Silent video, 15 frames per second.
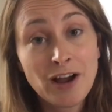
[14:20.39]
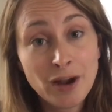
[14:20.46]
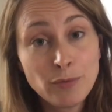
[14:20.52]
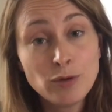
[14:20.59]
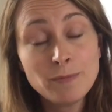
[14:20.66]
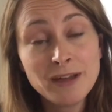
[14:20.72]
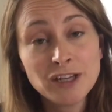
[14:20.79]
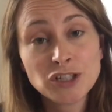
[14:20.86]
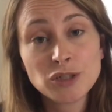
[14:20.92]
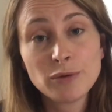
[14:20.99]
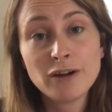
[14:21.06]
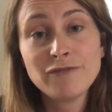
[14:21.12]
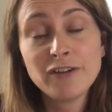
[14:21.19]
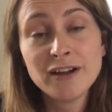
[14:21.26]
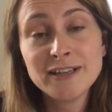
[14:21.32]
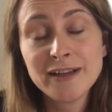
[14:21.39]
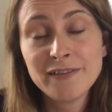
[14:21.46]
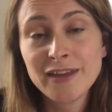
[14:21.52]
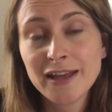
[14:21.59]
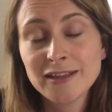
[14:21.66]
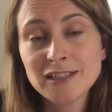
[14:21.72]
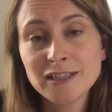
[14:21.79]
I will make sure I find out
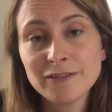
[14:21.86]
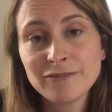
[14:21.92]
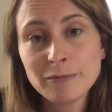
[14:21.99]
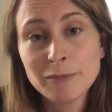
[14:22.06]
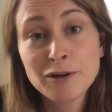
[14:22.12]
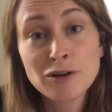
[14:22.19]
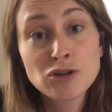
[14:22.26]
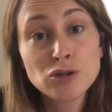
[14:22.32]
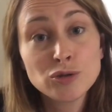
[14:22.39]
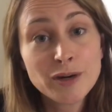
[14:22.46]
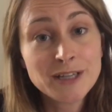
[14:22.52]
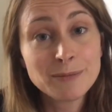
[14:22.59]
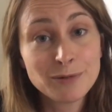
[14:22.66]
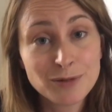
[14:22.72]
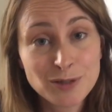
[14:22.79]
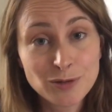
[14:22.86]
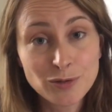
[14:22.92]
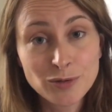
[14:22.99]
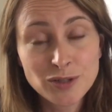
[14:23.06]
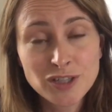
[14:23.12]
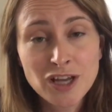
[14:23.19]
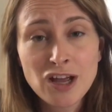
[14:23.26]
the answer from a credible
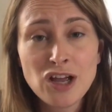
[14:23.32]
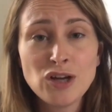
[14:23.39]
source